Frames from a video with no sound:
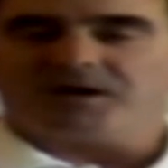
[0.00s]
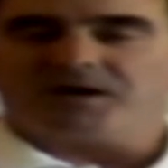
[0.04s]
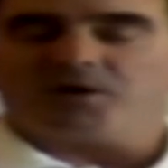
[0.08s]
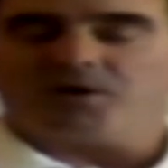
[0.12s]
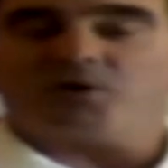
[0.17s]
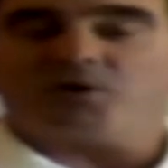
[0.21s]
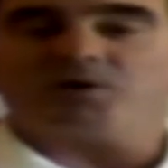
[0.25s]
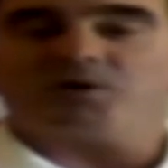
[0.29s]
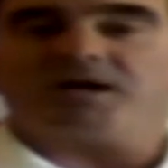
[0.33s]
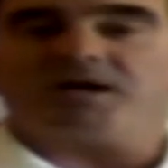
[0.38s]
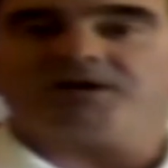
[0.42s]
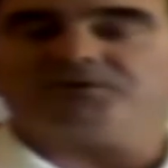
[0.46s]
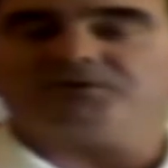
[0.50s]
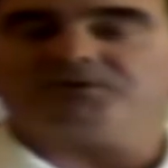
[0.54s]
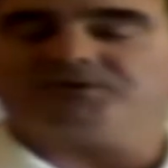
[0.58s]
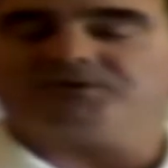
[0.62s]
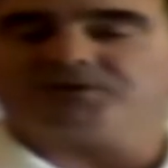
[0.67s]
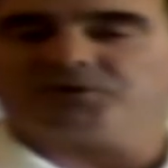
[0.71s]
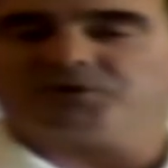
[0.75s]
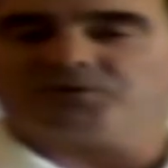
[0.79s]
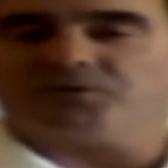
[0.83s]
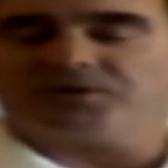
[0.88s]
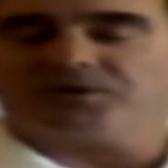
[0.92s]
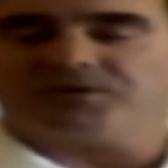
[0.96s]
Uh, oh, Kyle
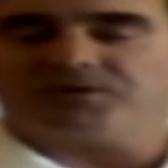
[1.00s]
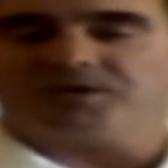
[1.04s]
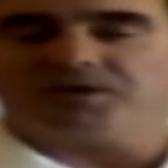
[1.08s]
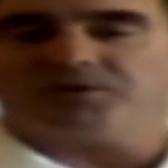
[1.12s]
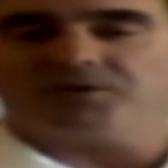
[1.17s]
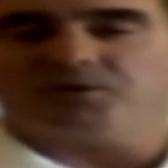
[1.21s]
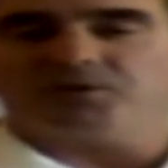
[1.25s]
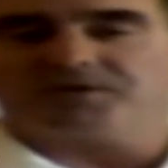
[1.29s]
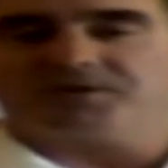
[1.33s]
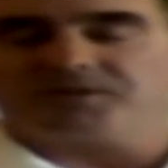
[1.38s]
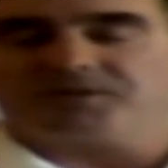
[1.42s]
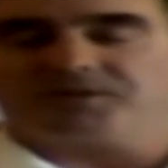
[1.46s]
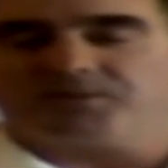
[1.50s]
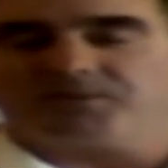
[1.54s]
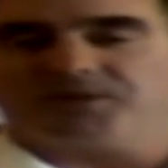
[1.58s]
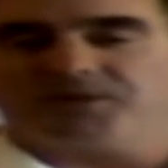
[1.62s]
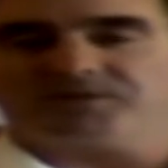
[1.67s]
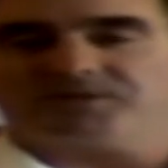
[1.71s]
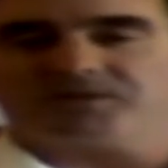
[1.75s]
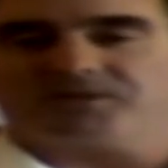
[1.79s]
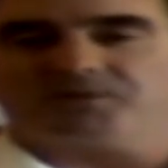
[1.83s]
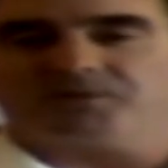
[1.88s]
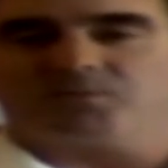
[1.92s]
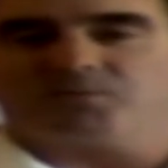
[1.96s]
Deary with uh, U S M
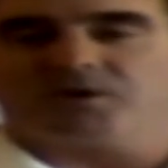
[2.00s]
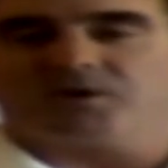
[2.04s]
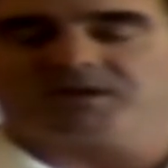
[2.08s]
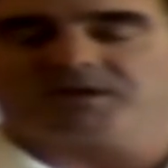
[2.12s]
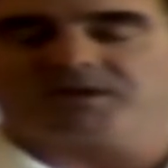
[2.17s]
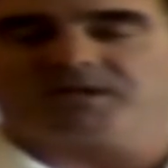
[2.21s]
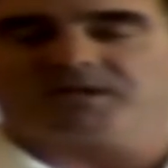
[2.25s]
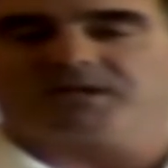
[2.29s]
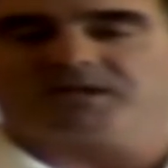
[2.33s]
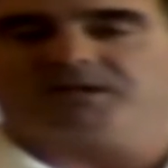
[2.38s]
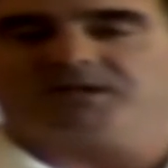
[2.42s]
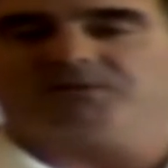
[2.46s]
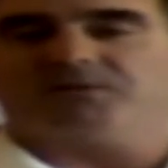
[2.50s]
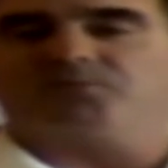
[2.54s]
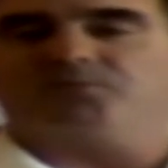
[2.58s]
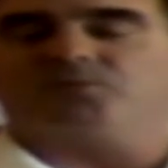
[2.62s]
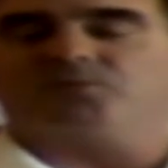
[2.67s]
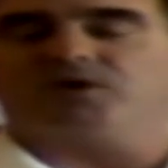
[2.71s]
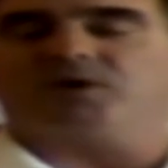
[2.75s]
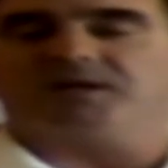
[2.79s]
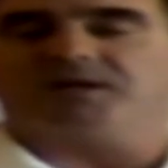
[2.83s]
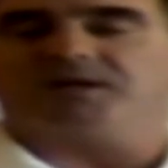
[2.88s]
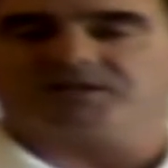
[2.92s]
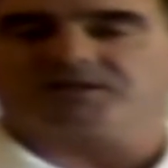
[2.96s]
S on marketing
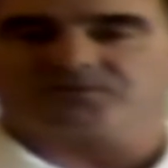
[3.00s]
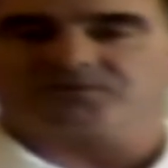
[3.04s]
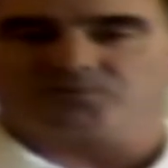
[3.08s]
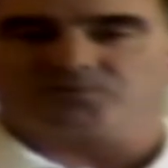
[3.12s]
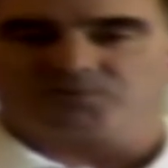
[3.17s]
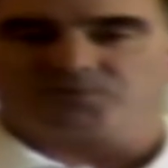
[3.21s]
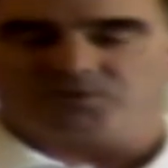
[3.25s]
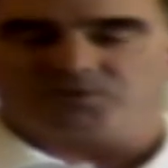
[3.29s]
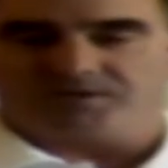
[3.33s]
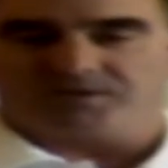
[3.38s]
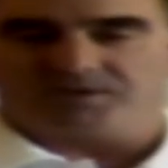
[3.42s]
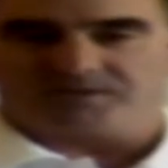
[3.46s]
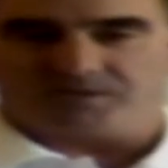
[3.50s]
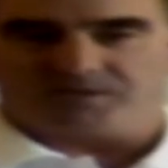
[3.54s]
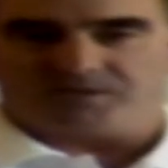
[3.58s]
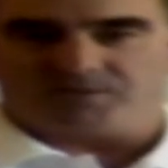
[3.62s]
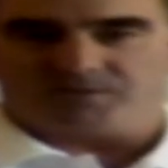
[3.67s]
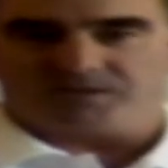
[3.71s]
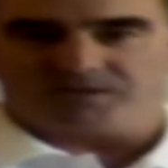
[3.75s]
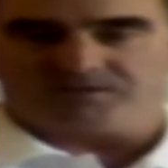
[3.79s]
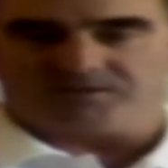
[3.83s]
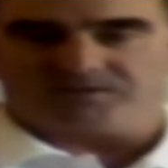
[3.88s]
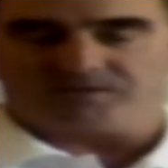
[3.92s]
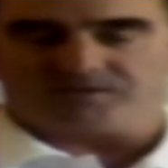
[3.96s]
products from U S
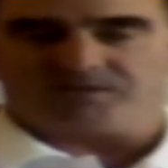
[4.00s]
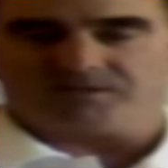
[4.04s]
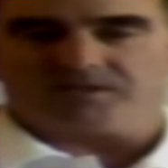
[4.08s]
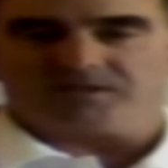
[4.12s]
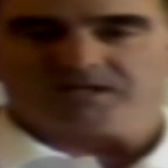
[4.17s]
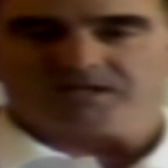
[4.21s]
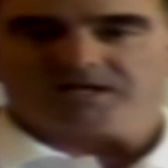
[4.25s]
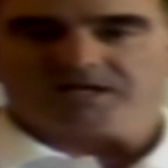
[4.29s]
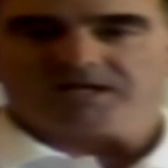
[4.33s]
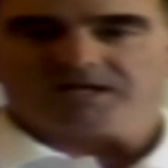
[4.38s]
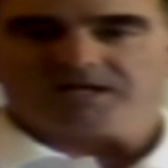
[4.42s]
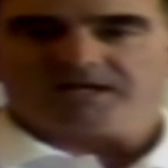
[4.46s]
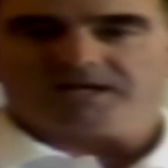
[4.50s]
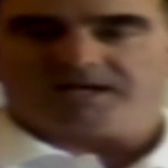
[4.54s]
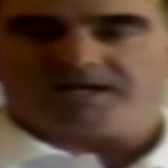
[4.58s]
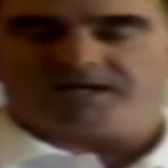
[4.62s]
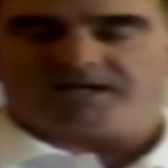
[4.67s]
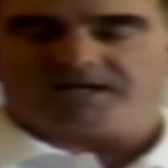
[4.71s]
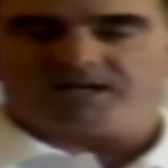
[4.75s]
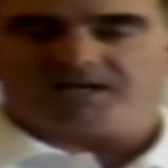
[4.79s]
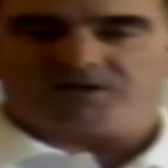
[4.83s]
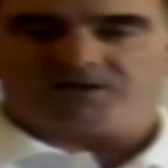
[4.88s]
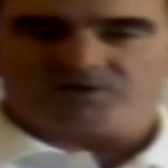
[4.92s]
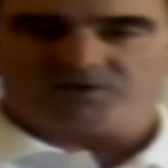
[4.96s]
M S and,
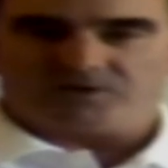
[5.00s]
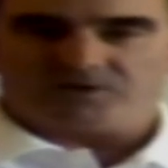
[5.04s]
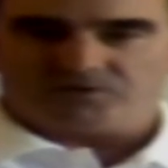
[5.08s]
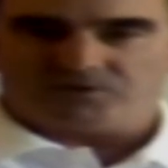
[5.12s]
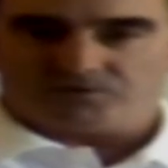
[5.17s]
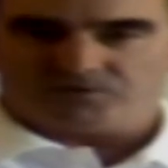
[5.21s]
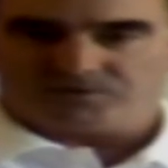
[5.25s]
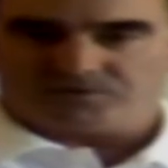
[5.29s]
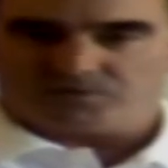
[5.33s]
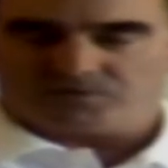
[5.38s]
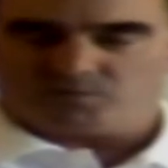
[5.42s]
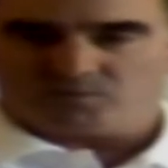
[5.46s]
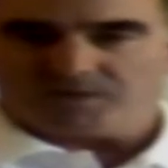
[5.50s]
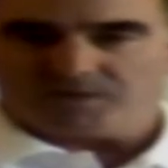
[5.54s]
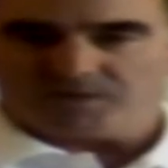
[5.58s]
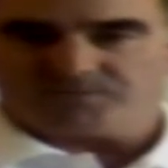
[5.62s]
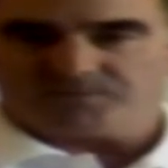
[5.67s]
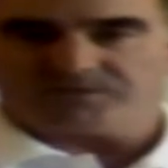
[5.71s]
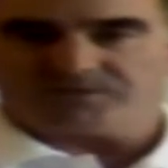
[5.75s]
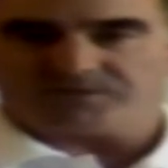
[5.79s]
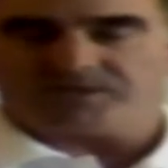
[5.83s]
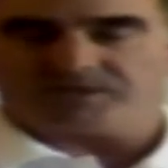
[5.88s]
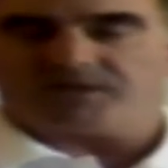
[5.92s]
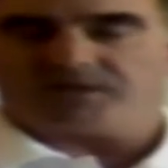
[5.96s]
and how you can use the
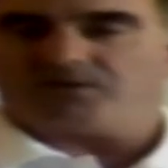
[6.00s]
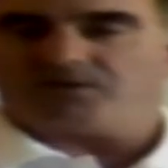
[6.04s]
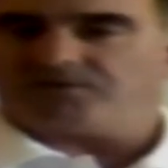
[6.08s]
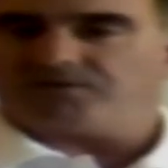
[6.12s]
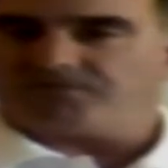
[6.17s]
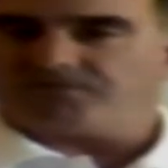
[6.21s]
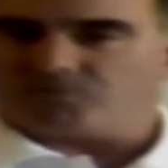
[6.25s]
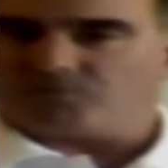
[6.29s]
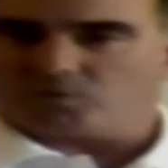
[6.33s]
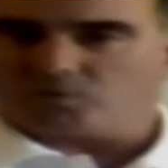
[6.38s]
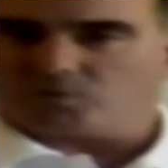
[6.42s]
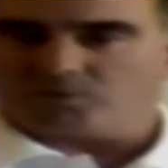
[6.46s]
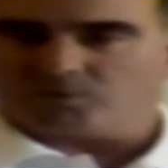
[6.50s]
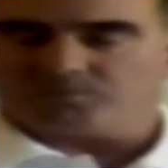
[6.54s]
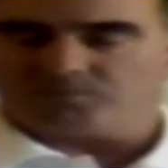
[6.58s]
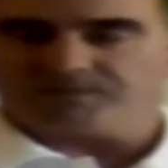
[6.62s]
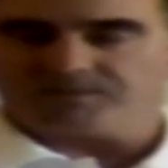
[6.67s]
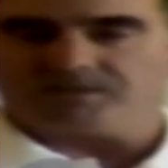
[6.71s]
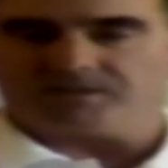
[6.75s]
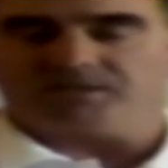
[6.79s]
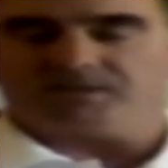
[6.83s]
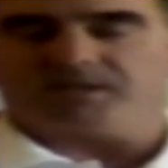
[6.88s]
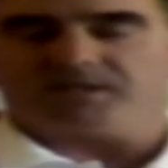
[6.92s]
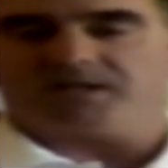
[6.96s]
website and the
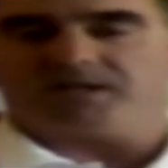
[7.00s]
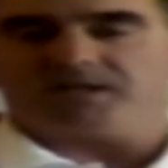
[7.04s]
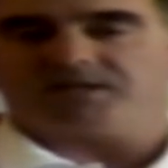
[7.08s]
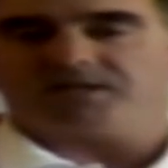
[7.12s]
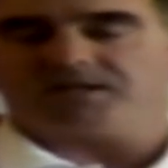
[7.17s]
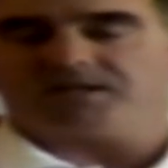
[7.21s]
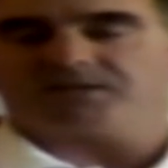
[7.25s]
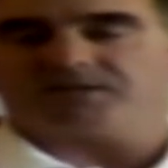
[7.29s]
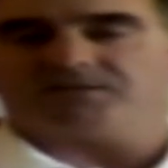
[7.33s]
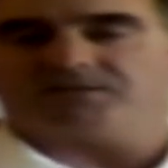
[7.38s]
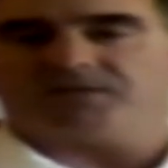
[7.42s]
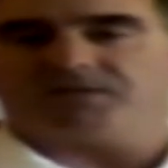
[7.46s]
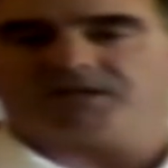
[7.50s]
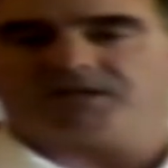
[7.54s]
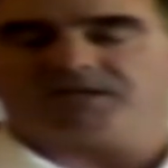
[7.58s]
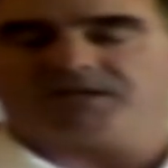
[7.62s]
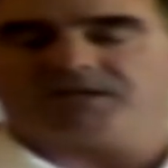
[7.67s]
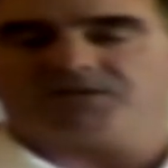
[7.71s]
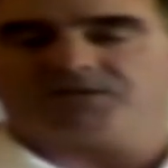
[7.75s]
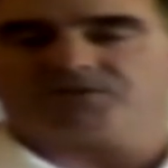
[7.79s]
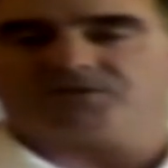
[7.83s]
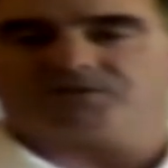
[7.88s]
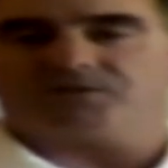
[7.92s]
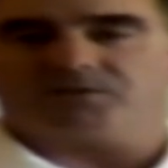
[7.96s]
forums and, and things of that
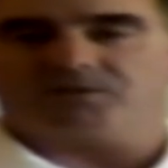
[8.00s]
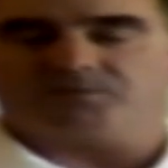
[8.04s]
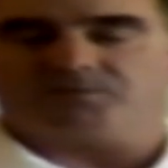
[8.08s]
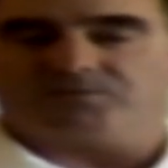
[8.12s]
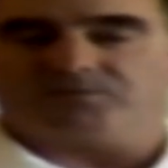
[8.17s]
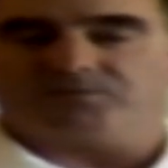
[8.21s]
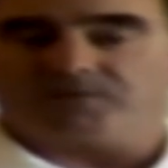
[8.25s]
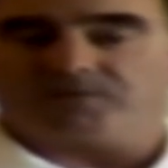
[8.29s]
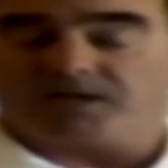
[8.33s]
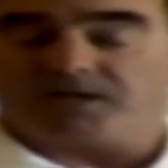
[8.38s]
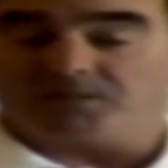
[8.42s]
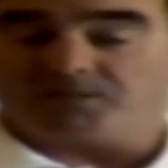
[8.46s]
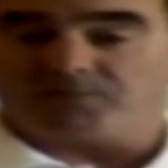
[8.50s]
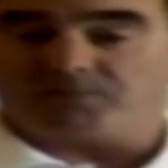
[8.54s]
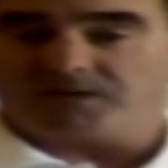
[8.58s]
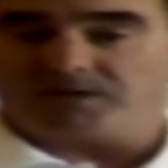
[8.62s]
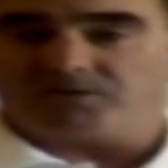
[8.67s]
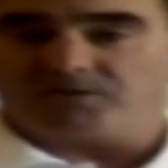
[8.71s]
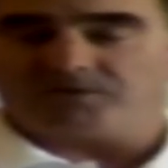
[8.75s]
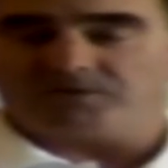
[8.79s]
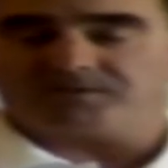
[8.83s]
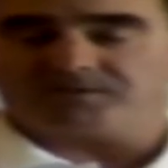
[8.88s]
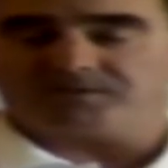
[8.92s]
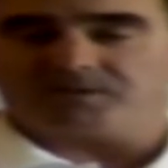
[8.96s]
nature that are provided by
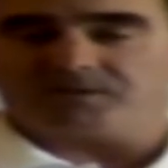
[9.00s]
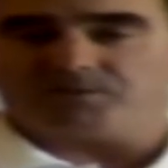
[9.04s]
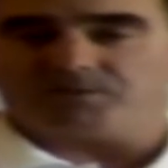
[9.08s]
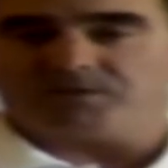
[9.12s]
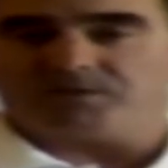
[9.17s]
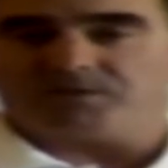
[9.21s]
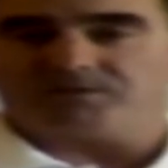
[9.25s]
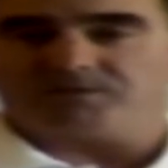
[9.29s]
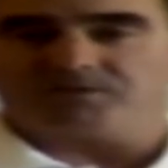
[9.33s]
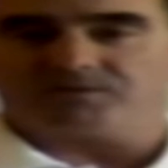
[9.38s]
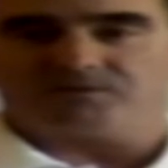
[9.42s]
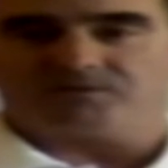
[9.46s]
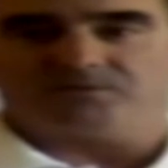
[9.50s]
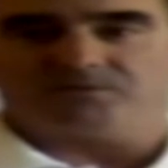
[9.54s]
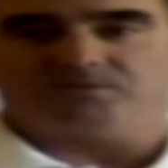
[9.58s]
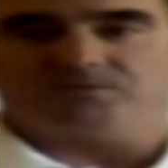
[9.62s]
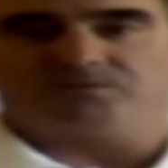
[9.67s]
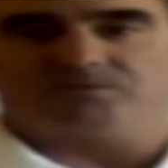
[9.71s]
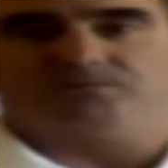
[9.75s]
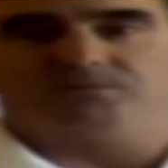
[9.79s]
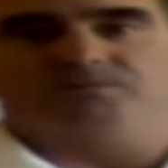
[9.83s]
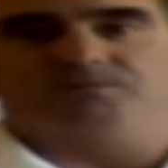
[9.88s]
U S M S to, you